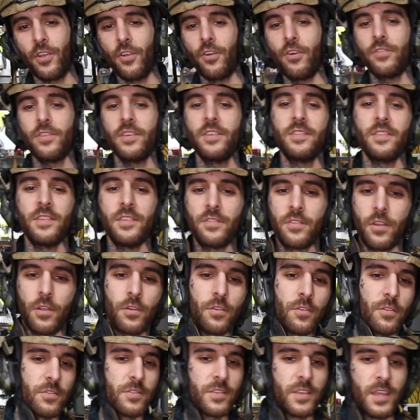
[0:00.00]
all these
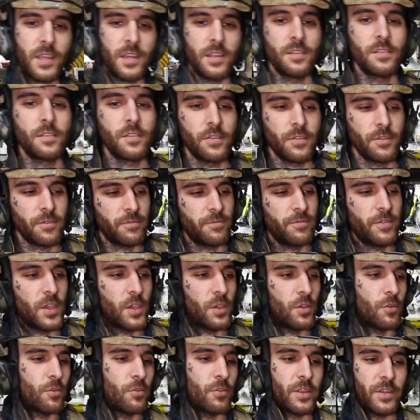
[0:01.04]
internals, getting to the
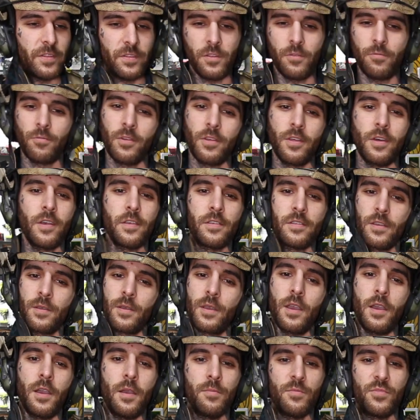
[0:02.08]
field, and then realizing
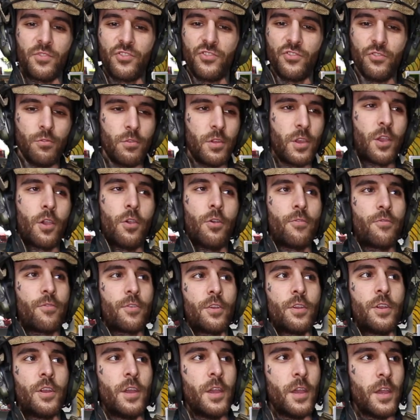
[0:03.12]
I'm shooting
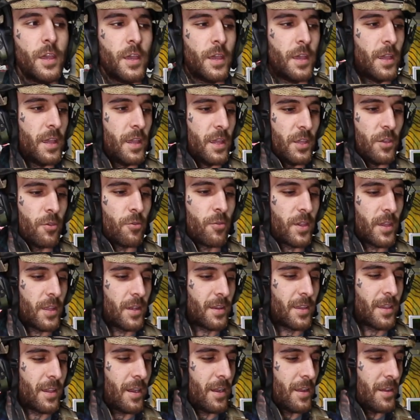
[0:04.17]
over. You can
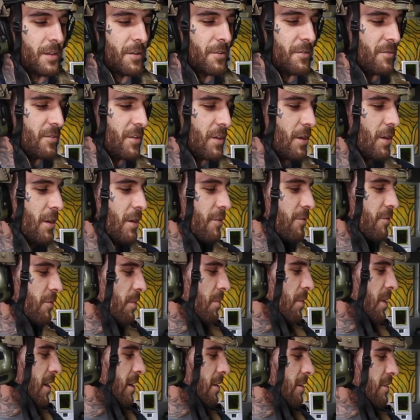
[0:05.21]
kind of, from
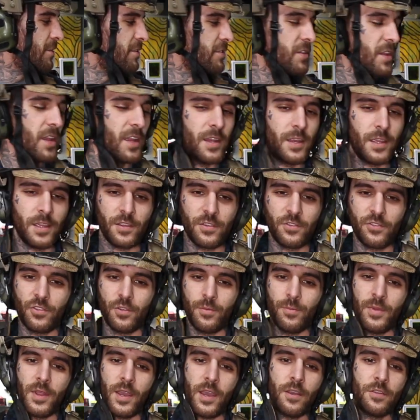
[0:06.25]
my understanding, trim
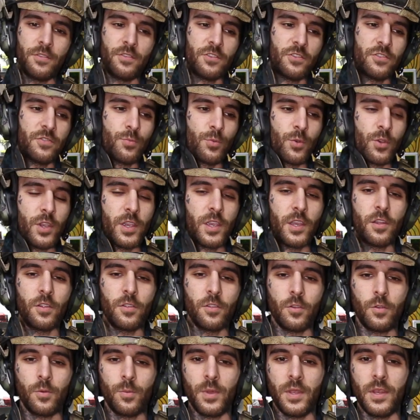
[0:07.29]
down your spring a
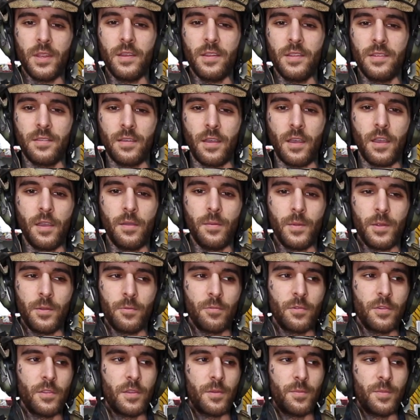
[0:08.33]
little bit at a time and
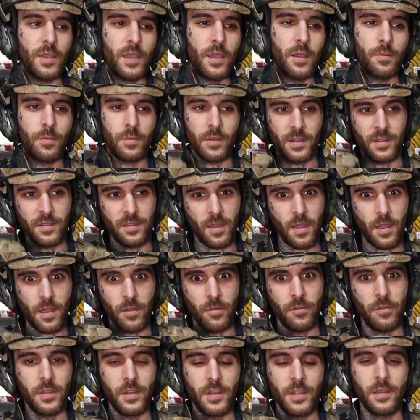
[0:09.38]
really be able to
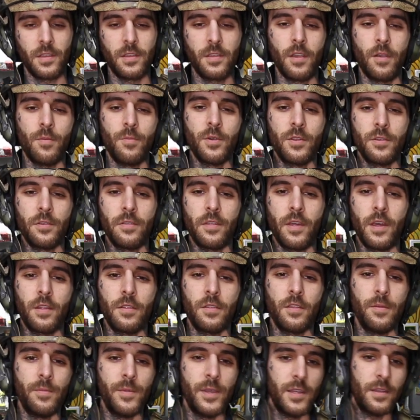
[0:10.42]
dial in and come under that
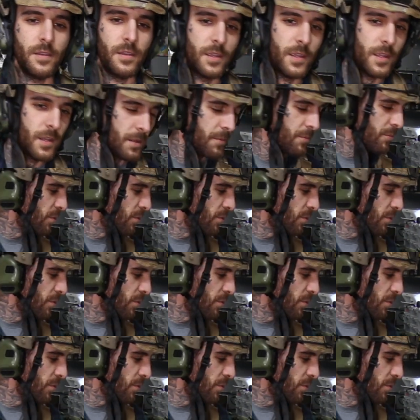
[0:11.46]
limit and